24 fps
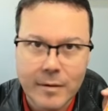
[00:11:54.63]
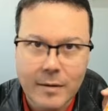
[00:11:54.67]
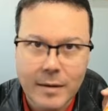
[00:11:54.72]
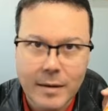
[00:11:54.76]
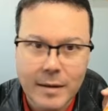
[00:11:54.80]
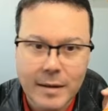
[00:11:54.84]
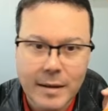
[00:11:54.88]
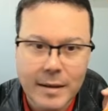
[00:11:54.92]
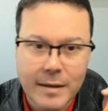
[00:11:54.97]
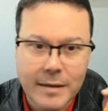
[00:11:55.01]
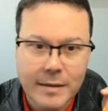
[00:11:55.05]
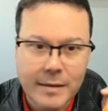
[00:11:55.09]

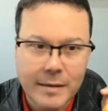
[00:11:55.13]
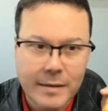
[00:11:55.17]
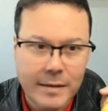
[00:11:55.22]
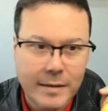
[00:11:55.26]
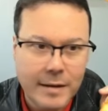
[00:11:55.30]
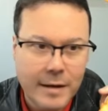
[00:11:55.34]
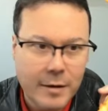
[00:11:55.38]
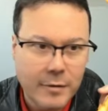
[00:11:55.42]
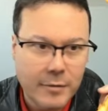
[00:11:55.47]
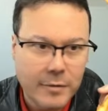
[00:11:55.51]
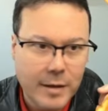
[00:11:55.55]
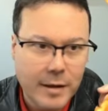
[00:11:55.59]
Okay, they are
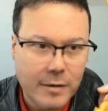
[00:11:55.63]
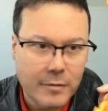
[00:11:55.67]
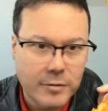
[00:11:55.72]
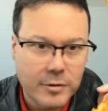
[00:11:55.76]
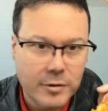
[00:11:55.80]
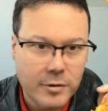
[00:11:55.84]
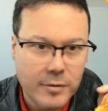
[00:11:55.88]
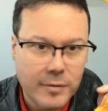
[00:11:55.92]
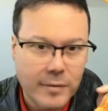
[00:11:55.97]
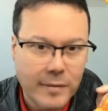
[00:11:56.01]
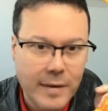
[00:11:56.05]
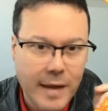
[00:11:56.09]
now down
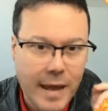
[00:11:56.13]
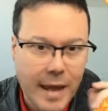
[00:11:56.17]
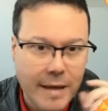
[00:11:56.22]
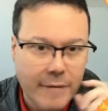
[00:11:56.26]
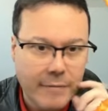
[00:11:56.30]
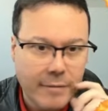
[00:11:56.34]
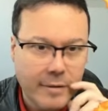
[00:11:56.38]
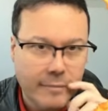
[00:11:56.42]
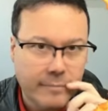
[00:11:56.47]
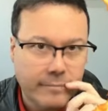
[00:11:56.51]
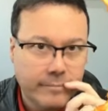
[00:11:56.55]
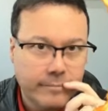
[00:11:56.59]
to
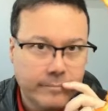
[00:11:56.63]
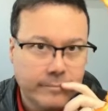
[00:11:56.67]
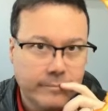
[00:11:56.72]
7.